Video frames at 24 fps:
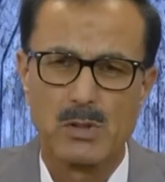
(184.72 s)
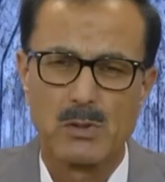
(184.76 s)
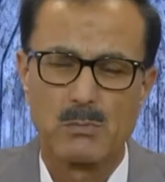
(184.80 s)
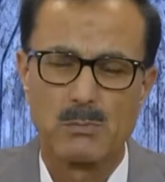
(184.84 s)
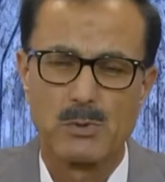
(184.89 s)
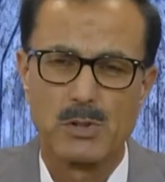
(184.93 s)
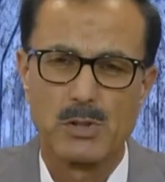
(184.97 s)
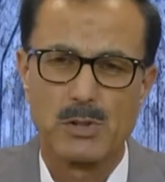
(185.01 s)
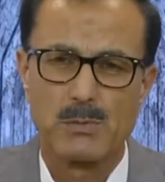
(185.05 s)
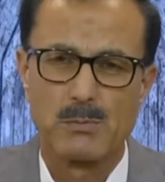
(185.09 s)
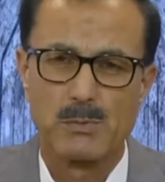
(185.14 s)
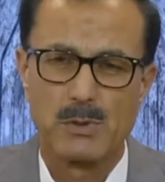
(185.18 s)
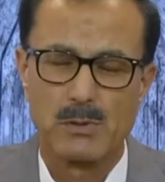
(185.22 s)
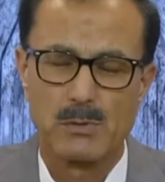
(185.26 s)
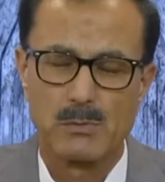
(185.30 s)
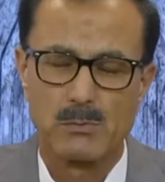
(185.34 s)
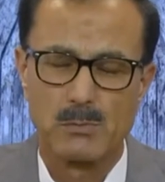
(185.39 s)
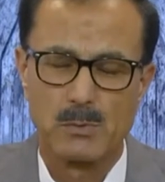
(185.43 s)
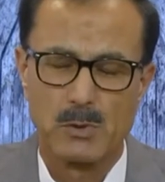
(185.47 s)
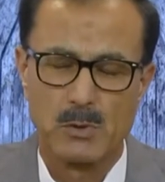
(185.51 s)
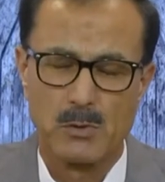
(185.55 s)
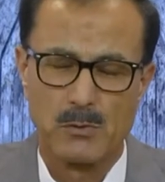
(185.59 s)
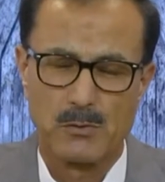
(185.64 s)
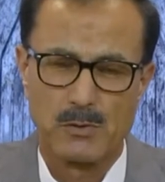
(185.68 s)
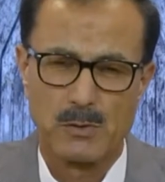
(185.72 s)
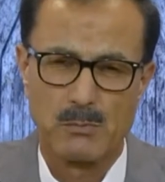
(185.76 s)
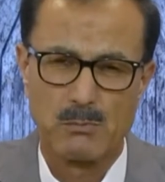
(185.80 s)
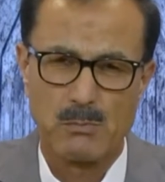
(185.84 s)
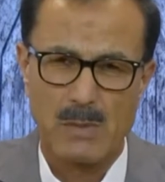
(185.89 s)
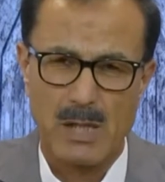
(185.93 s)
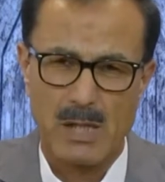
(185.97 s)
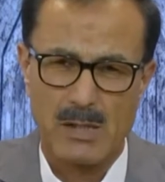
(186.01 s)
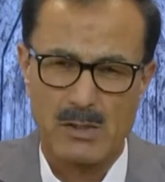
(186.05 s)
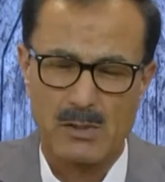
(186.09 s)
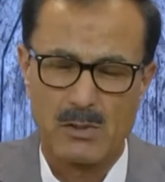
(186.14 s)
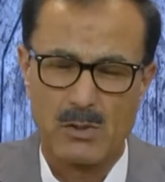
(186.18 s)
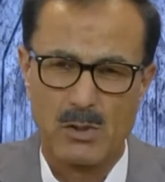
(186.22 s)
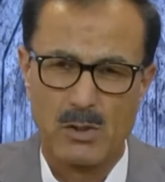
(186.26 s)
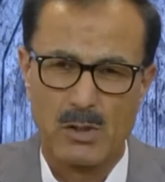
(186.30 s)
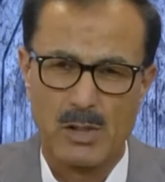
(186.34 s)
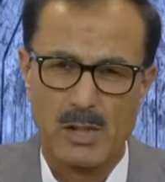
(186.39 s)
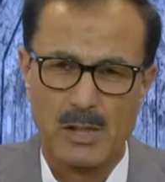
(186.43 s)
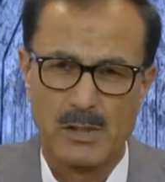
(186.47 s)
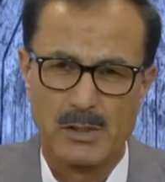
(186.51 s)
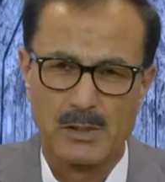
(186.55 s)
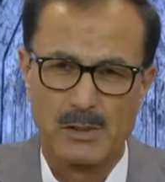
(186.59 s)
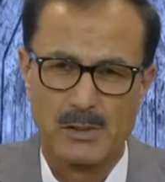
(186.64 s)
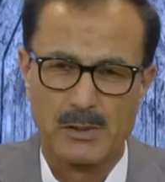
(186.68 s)
that went up to his waist,
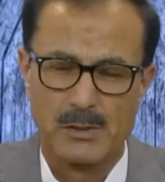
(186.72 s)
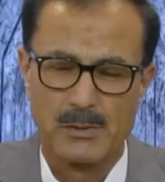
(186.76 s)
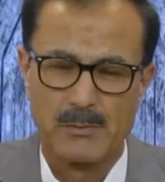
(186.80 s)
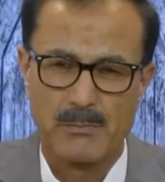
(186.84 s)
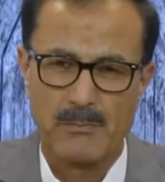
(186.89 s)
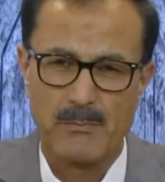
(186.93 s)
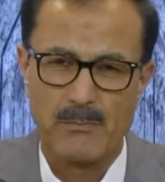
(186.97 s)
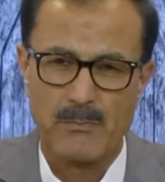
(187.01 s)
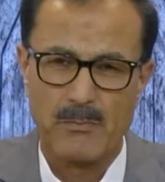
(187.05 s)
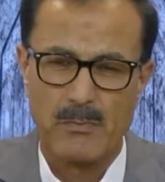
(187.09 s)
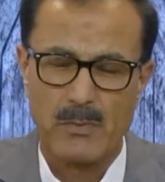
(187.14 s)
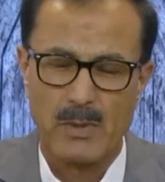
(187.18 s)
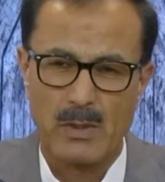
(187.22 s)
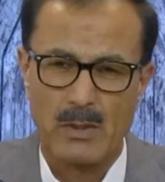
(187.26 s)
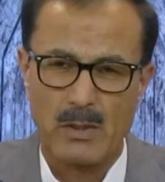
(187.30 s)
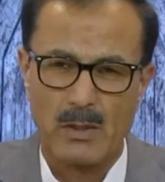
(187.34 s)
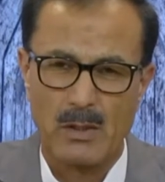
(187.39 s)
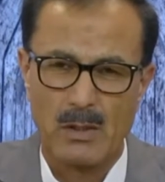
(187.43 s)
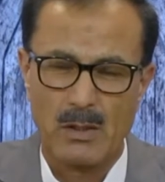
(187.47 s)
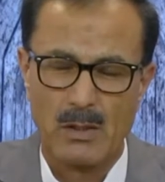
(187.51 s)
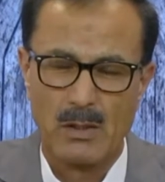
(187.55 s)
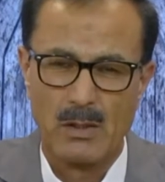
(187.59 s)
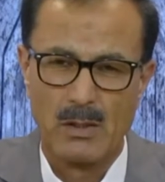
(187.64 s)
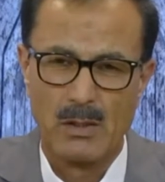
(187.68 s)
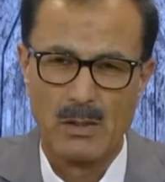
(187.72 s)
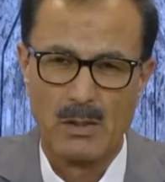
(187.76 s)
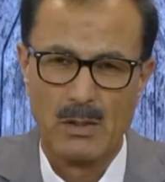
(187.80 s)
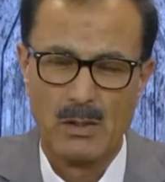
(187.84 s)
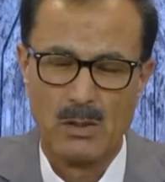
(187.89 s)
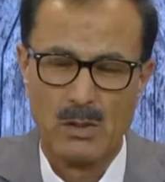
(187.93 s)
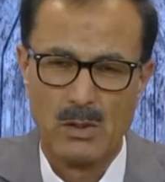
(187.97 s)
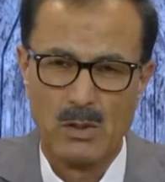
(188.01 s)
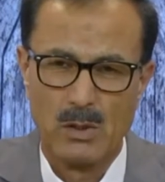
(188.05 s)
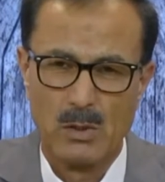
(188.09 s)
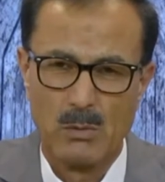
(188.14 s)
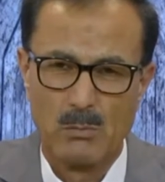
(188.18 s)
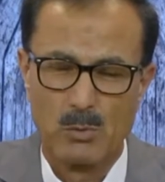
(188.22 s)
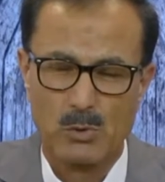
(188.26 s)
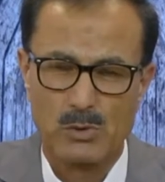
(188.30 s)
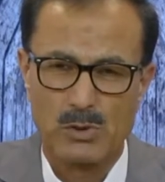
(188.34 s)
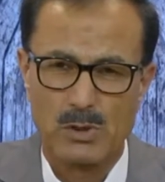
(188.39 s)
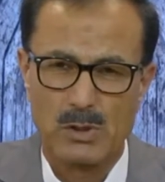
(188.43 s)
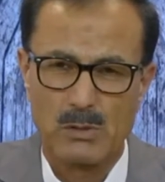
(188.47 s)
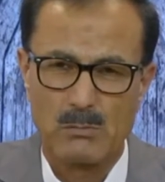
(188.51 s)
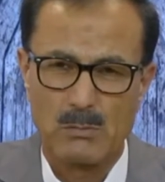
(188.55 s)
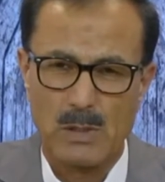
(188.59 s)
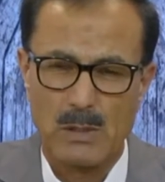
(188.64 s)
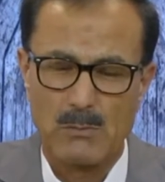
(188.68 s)
and he walked with the help of two
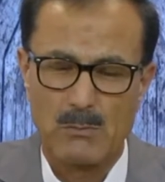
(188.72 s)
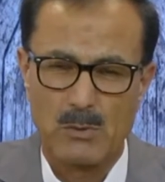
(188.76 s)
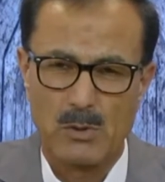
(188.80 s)
crutches.